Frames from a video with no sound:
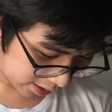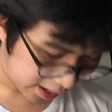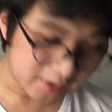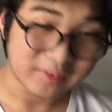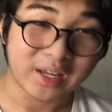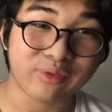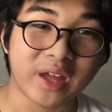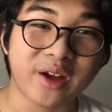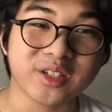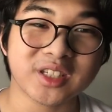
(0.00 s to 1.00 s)
haven't left the
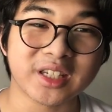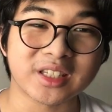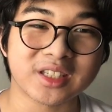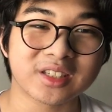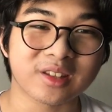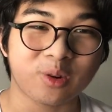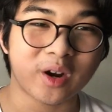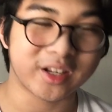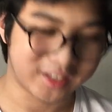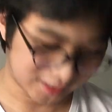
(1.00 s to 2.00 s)
house since the
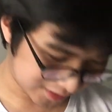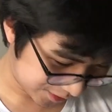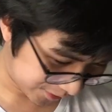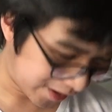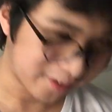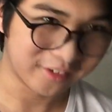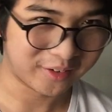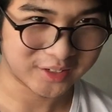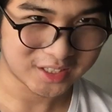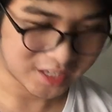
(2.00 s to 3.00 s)
quarantine, so I don't know
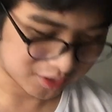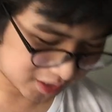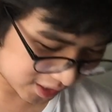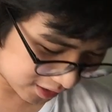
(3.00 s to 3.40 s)
what's outside